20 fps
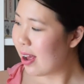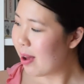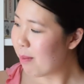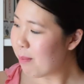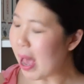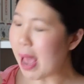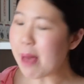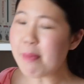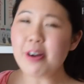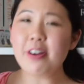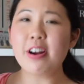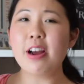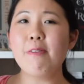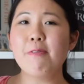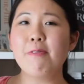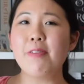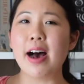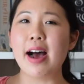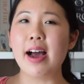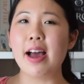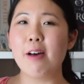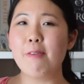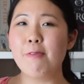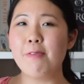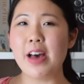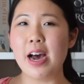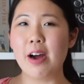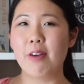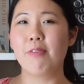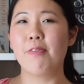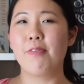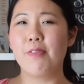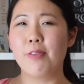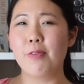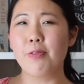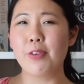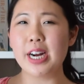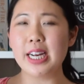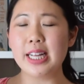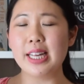Paper and Fire felt
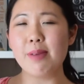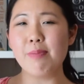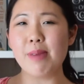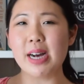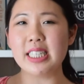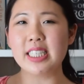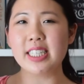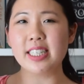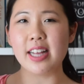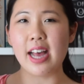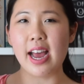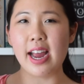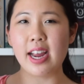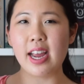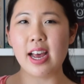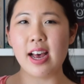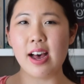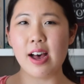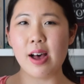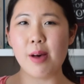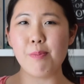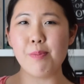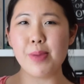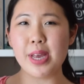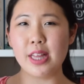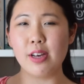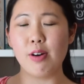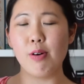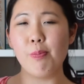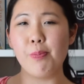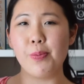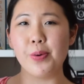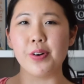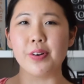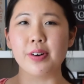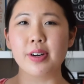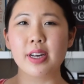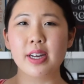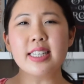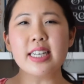really much like a middle
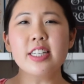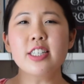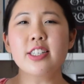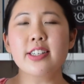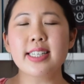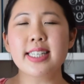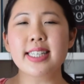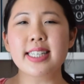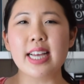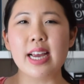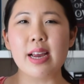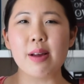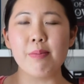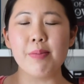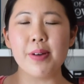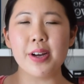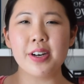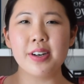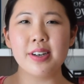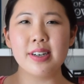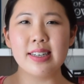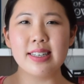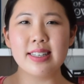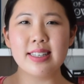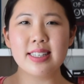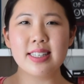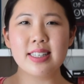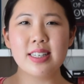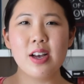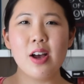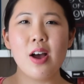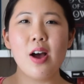book. It's interesting because